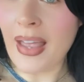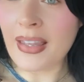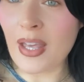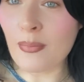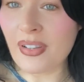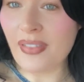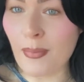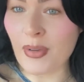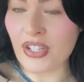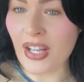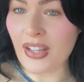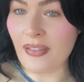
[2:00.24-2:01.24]
can't believe how
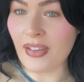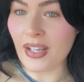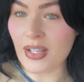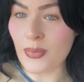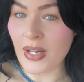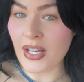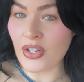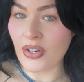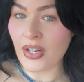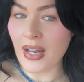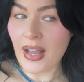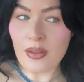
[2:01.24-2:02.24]
much I love it, because when I
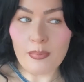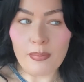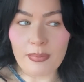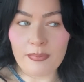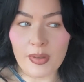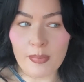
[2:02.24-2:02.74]
took it out of the, the